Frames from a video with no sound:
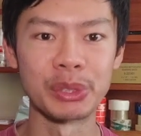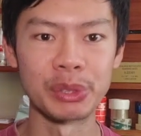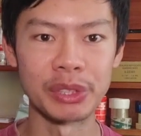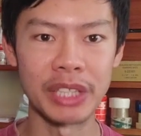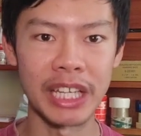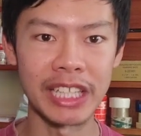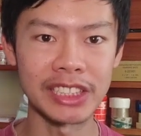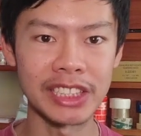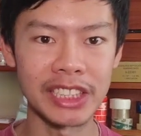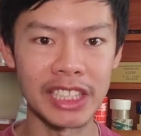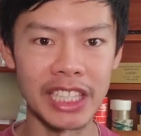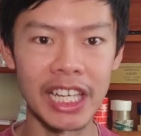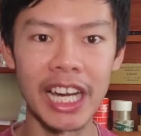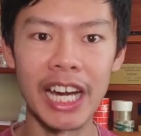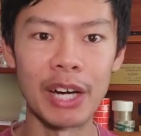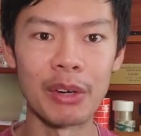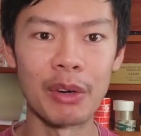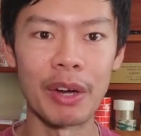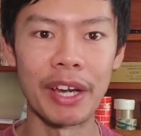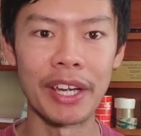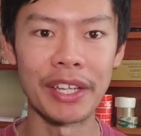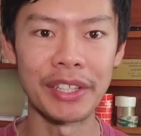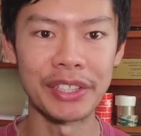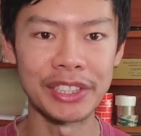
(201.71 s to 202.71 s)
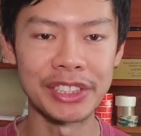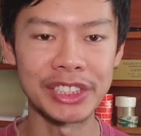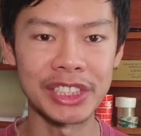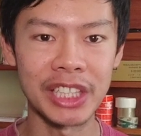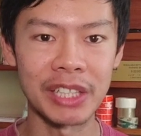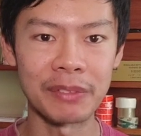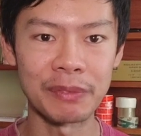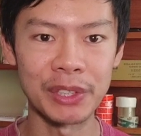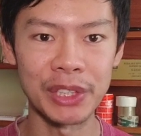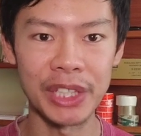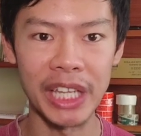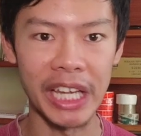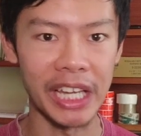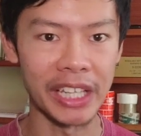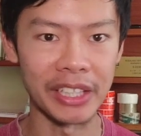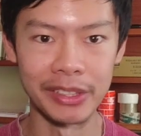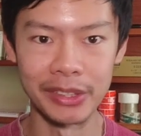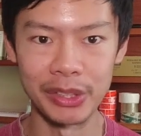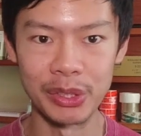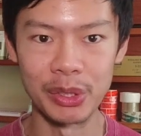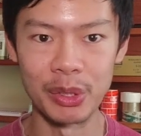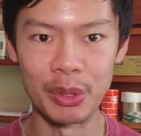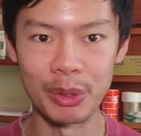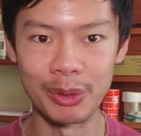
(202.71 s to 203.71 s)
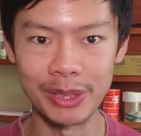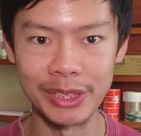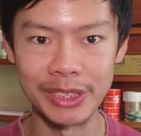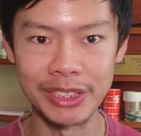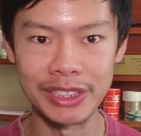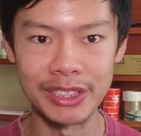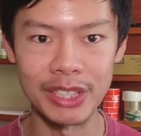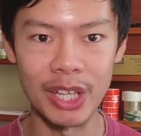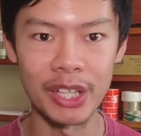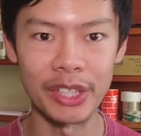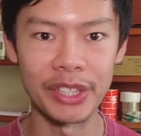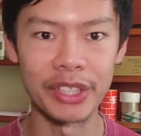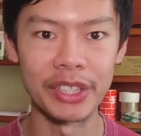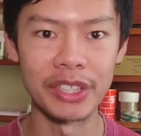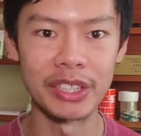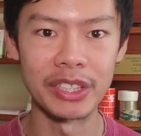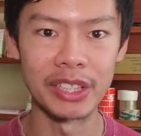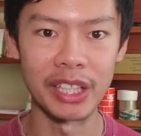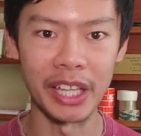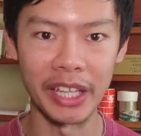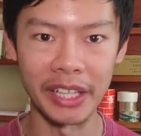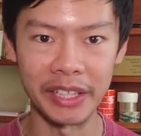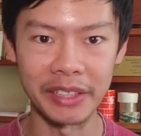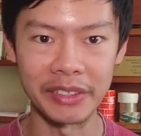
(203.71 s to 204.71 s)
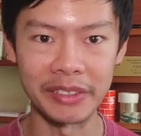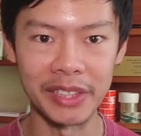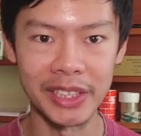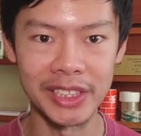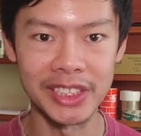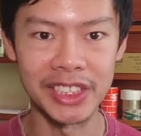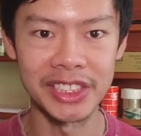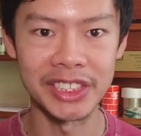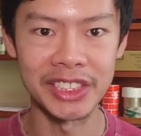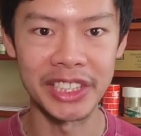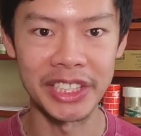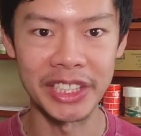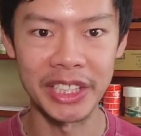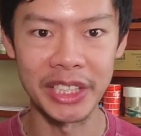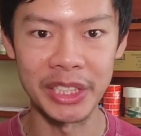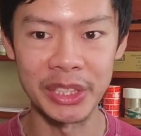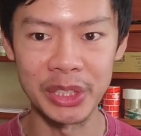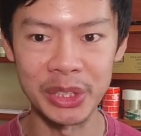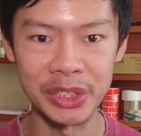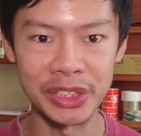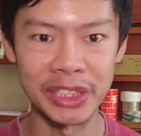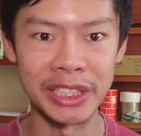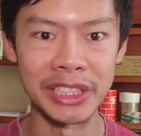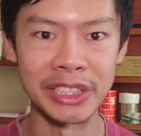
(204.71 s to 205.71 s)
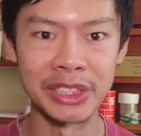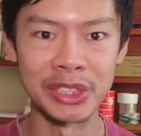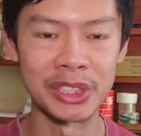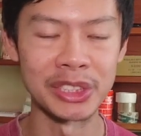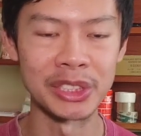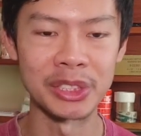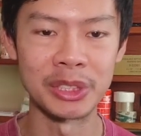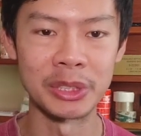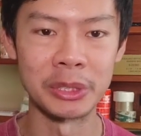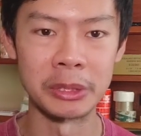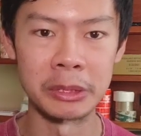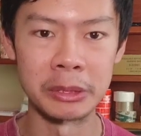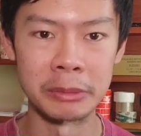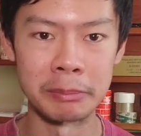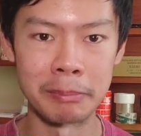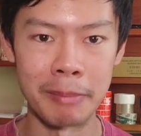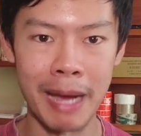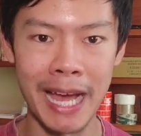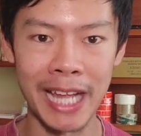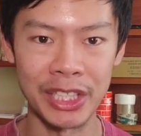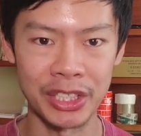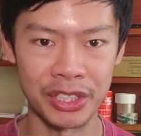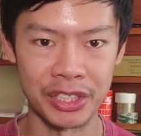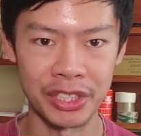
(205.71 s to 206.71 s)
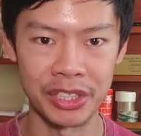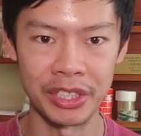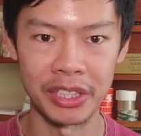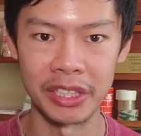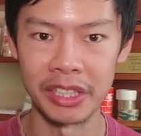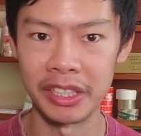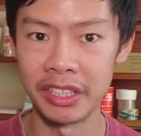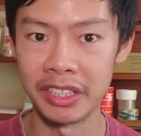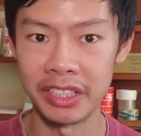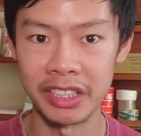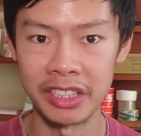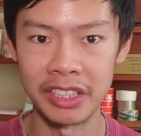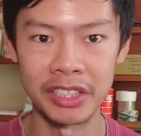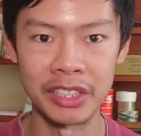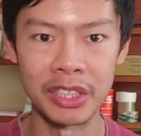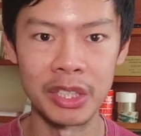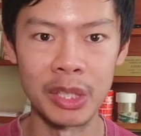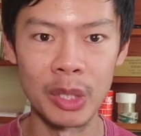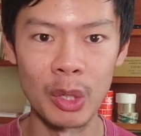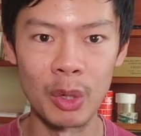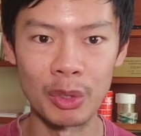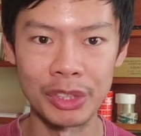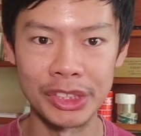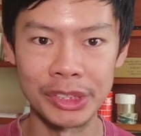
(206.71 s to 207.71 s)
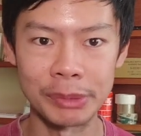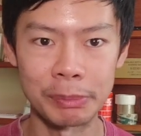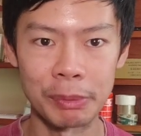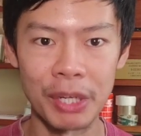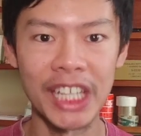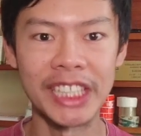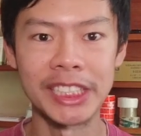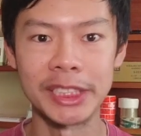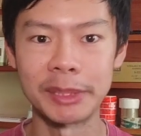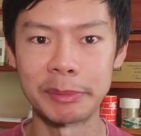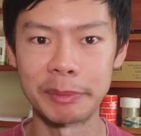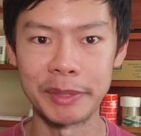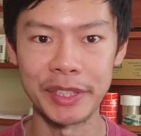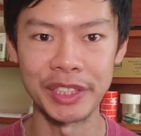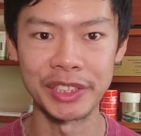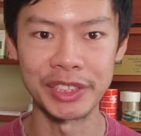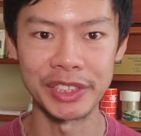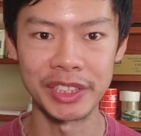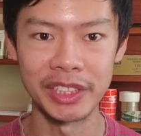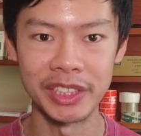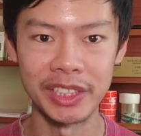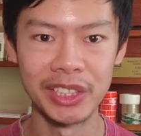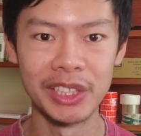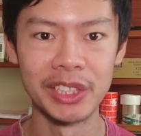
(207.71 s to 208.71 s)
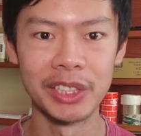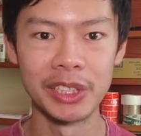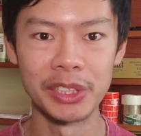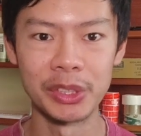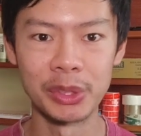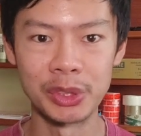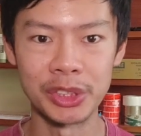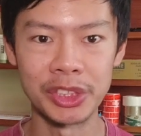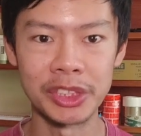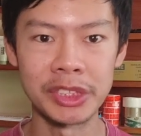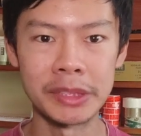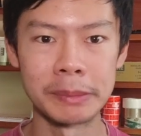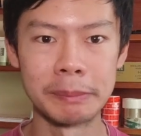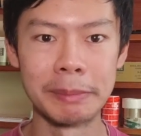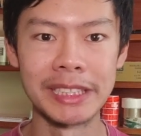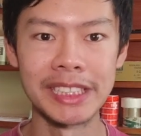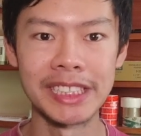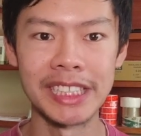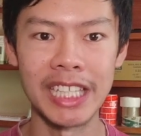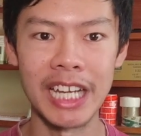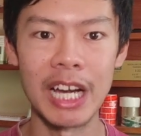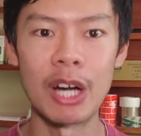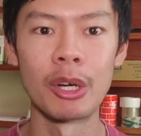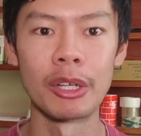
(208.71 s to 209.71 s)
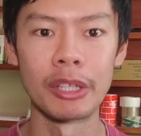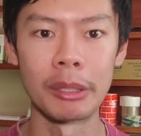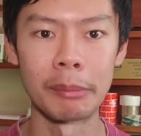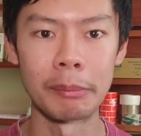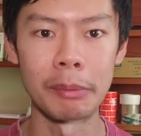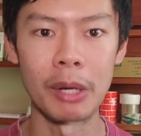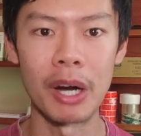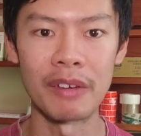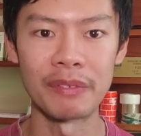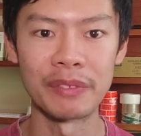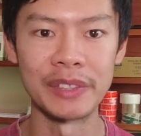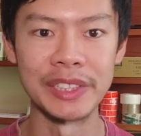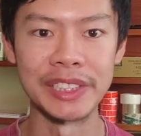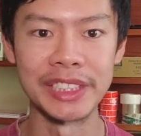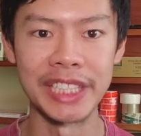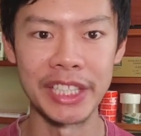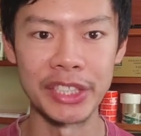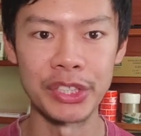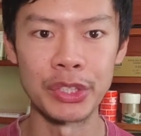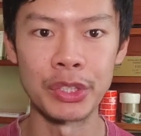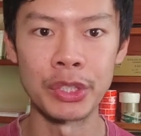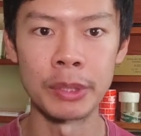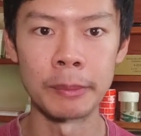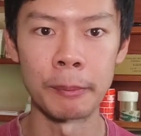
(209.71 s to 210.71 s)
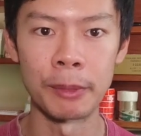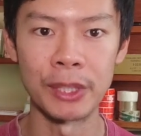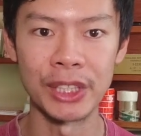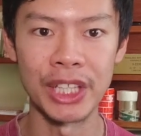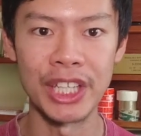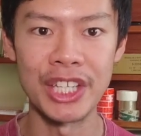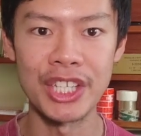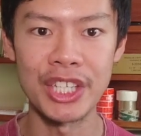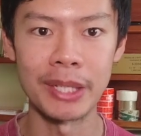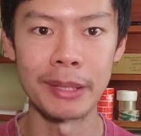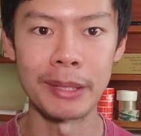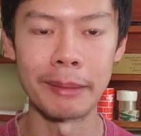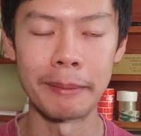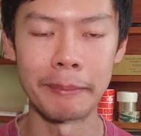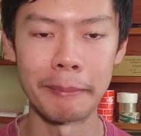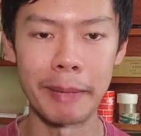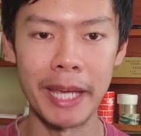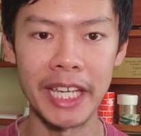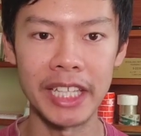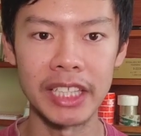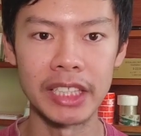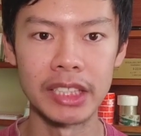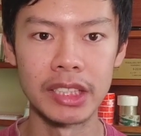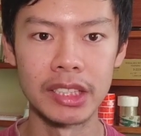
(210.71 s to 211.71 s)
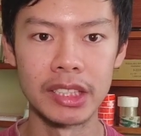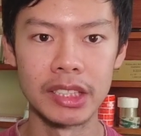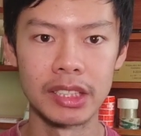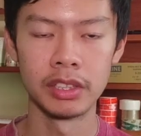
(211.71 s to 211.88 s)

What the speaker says: So that's how I discovered that it's not like necessarily a good thing just to match the lowest price, because you're just missing out on the profits that you could potentially make.